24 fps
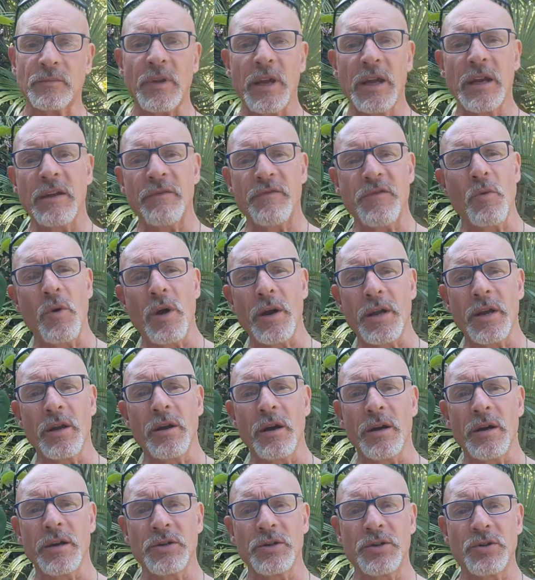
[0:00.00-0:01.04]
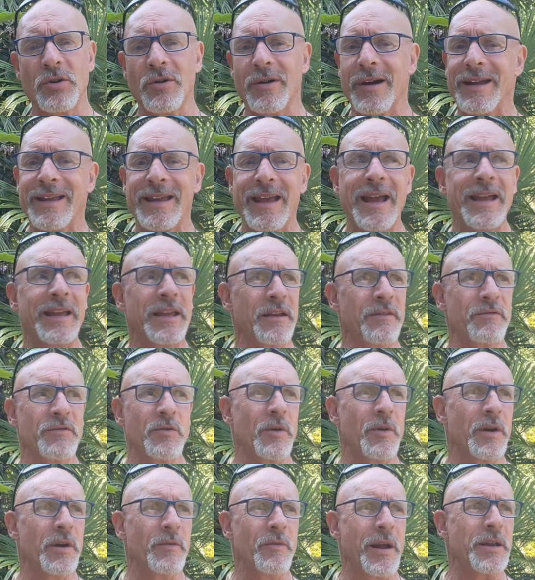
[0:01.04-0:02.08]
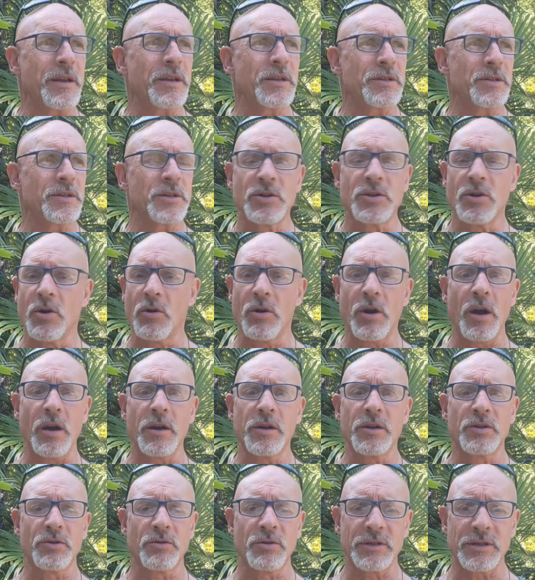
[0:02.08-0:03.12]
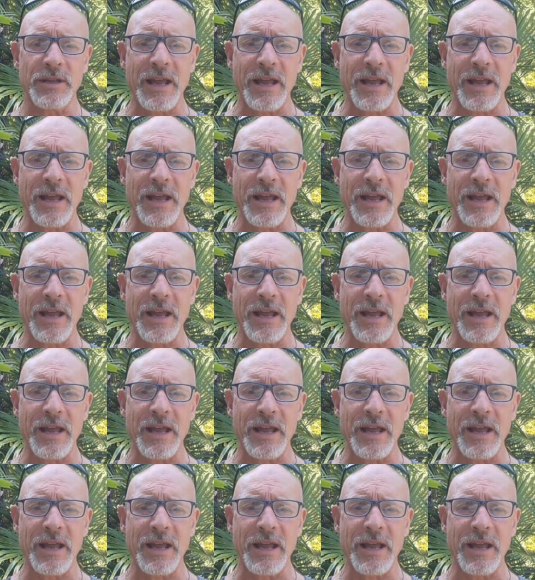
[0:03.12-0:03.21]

And if you want a garden tour, I can't give you one. Wendy says no garden tours.